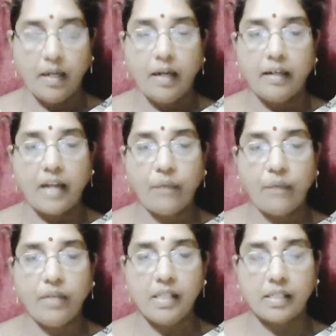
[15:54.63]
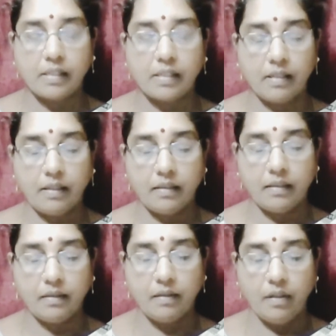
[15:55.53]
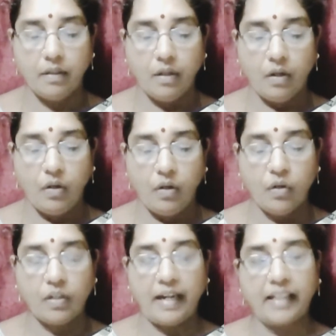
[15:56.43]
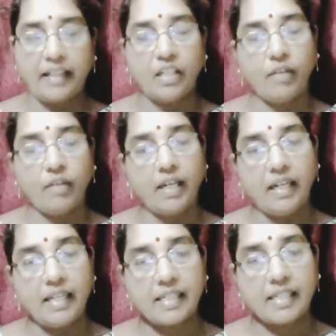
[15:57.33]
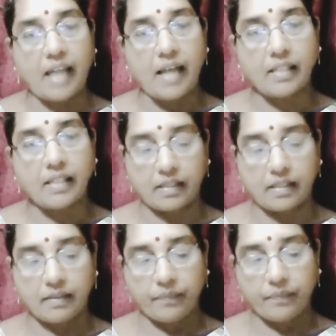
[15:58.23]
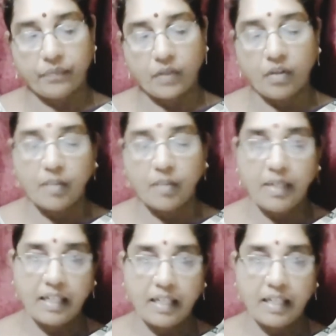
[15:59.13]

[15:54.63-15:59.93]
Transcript: Daffodils look like the twinkling stars on the Milky